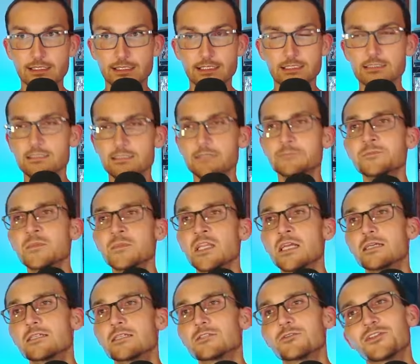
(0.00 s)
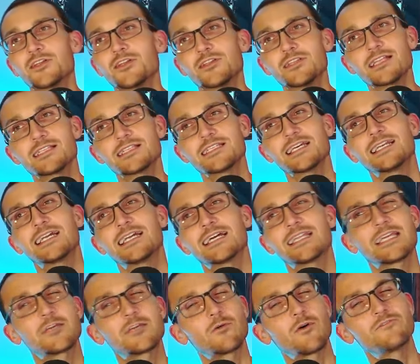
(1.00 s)
is. So with all that said,
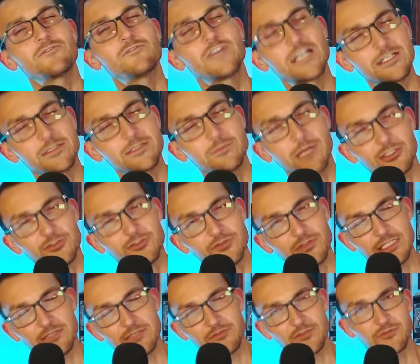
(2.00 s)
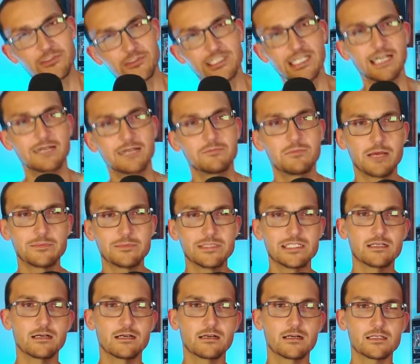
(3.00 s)
thank you all very much for the gift of your time. I've been
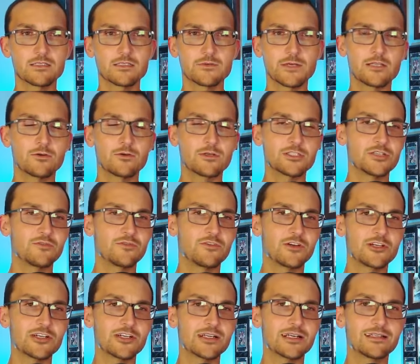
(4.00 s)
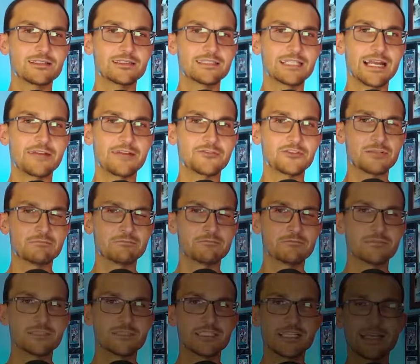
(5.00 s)
Don Consuelo. I want you to follow your gut and get after it.
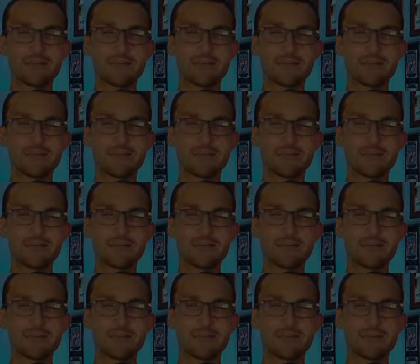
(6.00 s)
Take care,